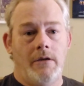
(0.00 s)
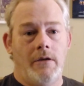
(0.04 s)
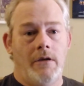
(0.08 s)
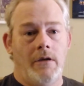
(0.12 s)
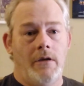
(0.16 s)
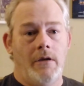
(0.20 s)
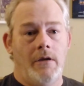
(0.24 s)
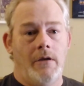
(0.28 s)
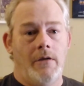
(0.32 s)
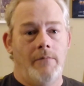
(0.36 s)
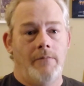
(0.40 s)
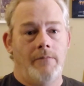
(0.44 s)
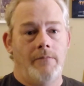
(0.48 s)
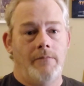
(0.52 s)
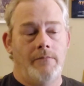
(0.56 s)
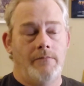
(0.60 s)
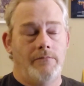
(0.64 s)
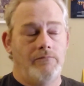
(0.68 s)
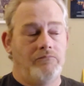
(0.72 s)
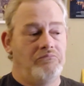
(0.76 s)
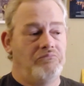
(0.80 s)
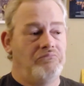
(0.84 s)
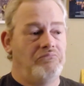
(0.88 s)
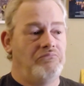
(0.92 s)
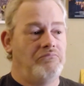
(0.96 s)
Um,
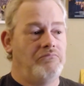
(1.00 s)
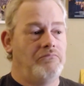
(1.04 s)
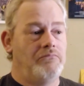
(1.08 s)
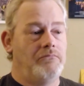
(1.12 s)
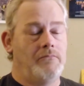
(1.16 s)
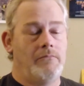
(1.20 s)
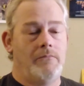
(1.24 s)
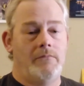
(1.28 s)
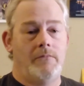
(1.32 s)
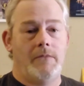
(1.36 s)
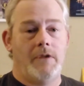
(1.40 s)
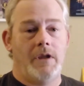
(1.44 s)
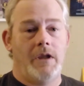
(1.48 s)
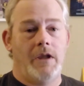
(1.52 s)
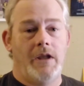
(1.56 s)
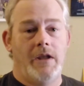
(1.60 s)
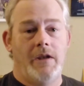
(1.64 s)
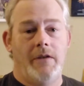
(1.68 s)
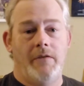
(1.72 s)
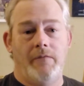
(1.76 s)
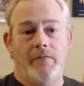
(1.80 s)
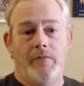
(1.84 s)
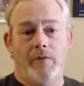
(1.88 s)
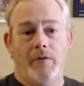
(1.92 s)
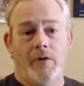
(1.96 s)

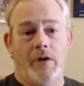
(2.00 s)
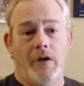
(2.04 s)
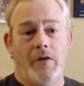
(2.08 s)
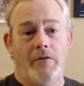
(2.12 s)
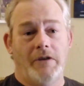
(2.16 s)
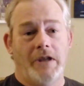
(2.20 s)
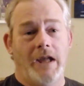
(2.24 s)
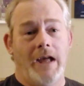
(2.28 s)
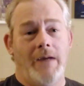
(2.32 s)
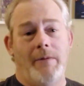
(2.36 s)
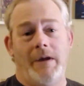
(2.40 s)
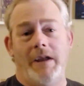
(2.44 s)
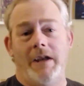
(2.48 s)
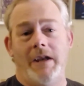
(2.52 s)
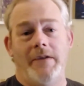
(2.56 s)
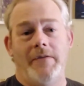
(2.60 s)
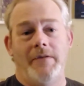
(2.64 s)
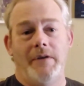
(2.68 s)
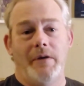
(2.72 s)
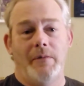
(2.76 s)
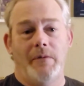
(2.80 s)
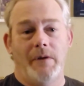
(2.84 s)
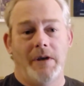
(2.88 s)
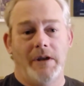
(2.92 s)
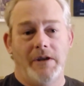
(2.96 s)
and for a long time, I didn't even
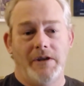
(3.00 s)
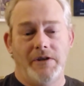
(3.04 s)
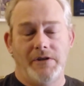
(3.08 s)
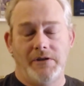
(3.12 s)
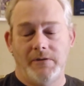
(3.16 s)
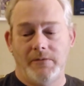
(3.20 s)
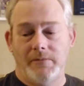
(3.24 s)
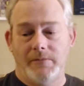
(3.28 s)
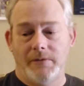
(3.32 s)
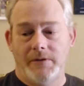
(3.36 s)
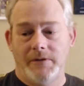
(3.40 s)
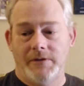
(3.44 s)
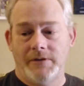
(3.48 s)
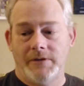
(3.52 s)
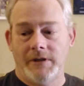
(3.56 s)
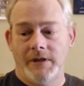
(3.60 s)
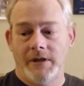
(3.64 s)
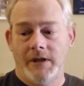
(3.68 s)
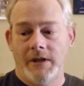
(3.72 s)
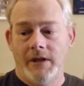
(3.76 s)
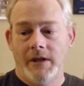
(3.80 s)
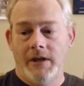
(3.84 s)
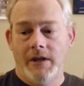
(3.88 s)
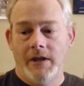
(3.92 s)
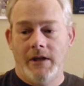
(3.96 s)
know what issue it was.
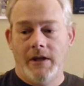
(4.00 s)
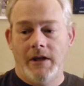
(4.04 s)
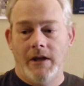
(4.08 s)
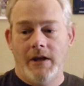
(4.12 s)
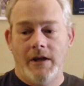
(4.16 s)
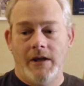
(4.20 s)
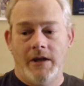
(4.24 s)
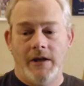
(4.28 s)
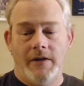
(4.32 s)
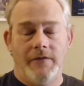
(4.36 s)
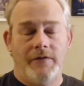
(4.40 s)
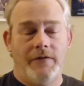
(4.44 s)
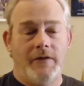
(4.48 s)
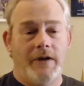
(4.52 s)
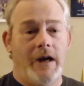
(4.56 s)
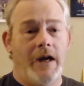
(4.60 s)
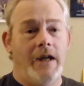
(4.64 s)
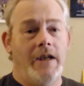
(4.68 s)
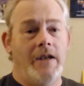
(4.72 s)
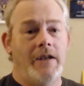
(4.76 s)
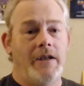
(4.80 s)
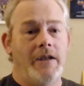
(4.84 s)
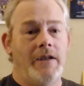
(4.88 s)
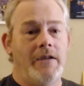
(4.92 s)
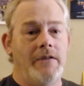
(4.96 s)
And then
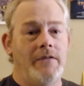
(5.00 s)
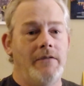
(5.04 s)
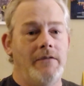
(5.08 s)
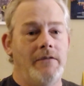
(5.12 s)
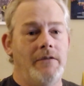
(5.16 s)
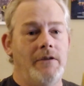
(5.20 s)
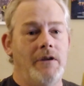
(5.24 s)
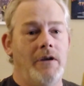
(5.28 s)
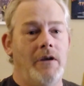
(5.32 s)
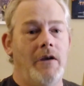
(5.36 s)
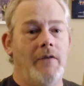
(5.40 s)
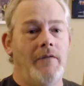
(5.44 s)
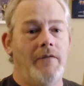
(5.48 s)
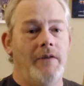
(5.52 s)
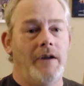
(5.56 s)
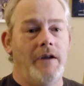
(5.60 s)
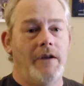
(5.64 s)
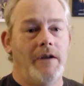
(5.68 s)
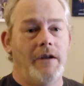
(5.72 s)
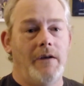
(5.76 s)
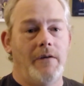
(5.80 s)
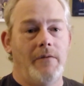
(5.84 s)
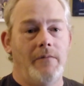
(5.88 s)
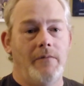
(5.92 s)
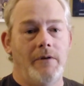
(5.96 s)
finally, you know, I
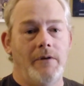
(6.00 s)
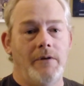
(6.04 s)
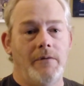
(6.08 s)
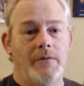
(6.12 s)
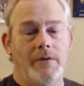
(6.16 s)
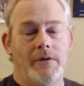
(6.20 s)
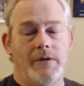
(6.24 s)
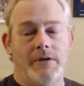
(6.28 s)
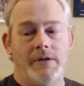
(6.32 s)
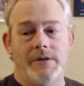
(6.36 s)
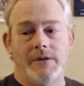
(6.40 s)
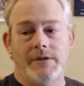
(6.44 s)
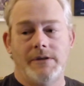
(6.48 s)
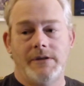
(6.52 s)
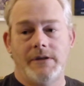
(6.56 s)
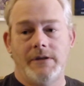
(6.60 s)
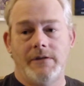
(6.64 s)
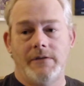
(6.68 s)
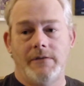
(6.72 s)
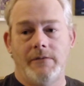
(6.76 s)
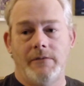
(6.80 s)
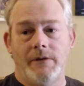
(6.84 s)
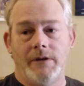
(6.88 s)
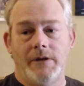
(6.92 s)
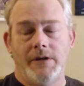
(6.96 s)
found out what it was,
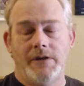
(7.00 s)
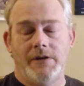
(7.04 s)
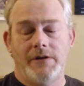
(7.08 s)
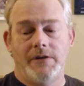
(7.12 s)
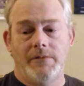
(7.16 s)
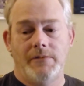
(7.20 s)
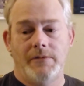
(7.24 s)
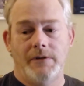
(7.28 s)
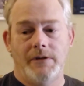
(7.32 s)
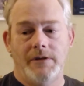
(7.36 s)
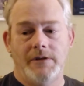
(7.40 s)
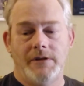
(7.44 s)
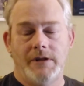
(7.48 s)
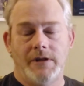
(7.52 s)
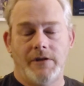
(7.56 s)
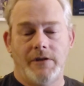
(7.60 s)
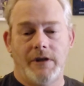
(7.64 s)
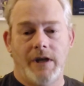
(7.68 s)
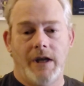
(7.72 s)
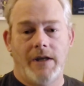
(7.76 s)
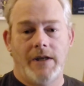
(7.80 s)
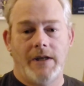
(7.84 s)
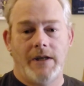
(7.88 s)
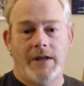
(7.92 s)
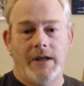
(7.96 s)
what issue it was. I
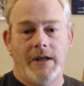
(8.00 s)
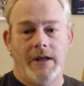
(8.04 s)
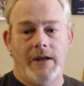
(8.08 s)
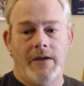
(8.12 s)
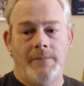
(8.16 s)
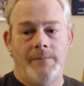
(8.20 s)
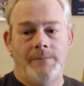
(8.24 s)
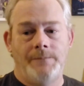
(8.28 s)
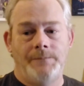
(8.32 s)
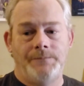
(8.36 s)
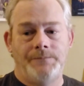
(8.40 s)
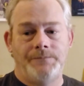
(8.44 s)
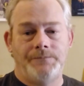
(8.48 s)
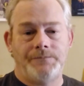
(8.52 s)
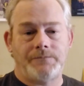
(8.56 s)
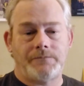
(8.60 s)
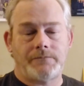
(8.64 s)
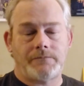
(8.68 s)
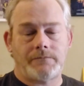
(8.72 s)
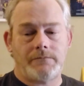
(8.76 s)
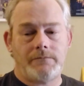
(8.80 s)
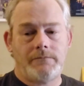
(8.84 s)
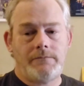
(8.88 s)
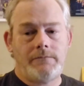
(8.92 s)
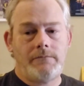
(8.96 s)
tracked it down
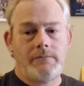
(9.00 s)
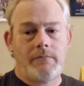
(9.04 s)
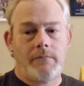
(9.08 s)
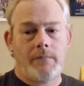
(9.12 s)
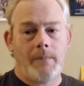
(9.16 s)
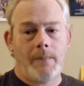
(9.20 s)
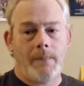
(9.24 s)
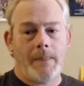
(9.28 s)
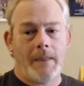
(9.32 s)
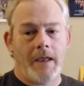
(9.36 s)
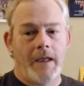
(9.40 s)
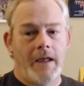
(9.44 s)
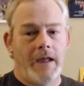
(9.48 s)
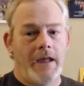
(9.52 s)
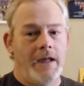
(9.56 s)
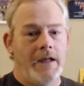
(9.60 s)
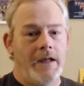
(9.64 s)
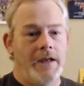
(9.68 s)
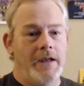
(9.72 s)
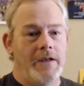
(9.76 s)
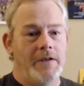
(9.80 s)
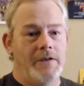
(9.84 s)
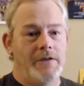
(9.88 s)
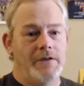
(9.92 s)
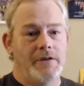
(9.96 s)
and
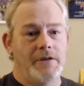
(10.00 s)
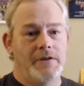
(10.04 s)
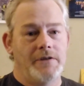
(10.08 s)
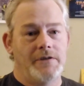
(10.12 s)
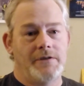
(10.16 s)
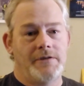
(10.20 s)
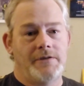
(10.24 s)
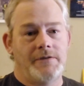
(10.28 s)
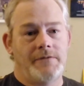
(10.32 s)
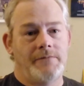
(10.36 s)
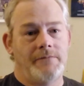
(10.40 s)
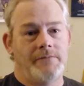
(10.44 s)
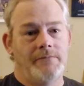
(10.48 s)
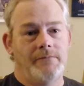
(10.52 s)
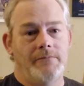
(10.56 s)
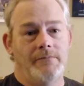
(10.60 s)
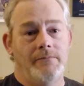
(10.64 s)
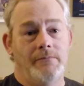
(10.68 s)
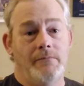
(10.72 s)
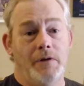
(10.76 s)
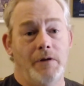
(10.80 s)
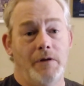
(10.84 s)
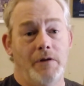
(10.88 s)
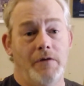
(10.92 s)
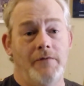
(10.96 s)
it just
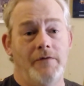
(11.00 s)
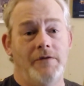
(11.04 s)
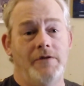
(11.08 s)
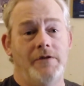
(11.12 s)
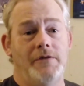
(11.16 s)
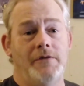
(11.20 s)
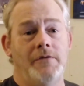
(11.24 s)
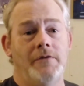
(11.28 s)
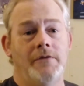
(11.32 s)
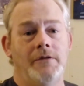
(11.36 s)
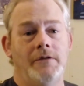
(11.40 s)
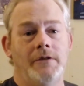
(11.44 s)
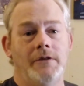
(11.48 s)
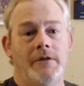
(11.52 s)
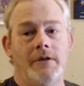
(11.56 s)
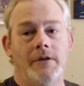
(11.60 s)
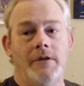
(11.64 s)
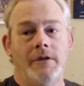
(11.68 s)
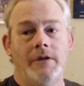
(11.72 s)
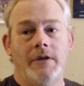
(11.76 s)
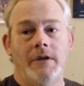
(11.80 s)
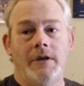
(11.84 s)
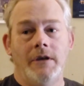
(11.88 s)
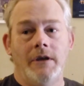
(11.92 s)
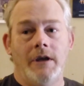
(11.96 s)
moves you.
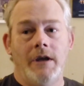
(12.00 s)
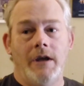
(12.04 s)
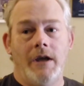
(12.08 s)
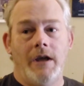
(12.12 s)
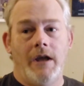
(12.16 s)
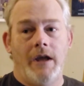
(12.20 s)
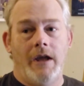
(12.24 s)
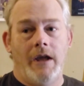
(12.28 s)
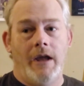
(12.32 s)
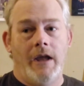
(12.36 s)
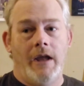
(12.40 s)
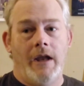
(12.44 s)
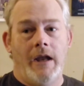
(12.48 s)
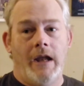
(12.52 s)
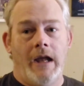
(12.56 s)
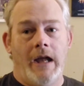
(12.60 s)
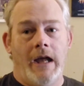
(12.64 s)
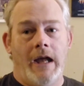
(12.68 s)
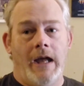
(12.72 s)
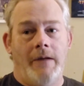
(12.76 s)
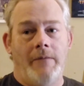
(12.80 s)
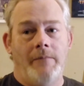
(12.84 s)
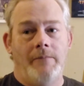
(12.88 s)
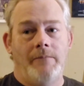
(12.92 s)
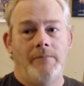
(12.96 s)
And
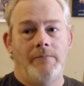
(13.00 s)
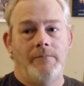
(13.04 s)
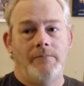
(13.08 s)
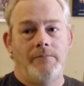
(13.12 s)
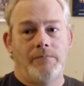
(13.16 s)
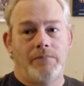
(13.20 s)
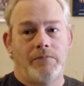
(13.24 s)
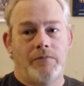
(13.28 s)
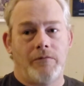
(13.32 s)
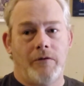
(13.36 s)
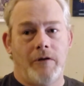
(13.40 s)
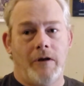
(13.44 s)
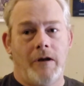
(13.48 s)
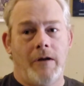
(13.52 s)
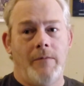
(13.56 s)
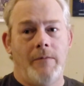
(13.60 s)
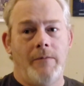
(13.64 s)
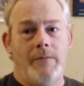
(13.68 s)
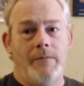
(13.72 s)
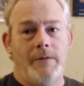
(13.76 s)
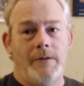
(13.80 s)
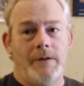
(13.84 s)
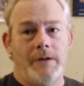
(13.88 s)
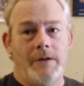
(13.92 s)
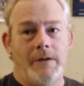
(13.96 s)
I
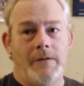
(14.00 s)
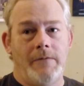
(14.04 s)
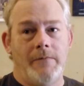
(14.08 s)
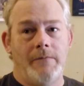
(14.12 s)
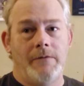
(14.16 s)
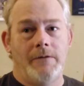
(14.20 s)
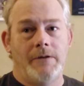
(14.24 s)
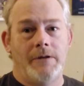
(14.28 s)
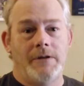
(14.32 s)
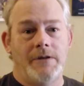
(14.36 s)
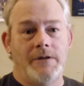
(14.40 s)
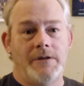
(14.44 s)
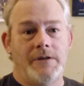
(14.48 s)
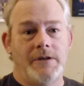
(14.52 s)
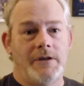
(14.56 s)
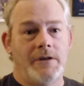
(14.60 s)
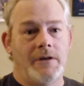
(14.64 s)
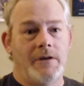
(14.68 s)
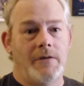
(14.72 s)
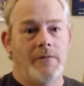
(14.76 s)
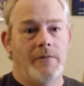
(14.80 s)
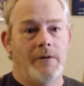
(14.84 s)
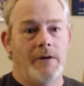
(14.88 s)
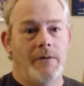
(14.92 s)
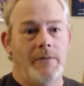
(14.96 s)
probably would consider
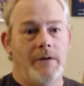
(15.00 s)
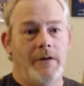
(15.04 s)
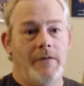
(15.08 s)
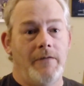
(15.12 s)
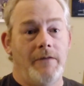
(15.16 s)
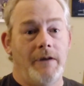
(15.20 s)
it one of my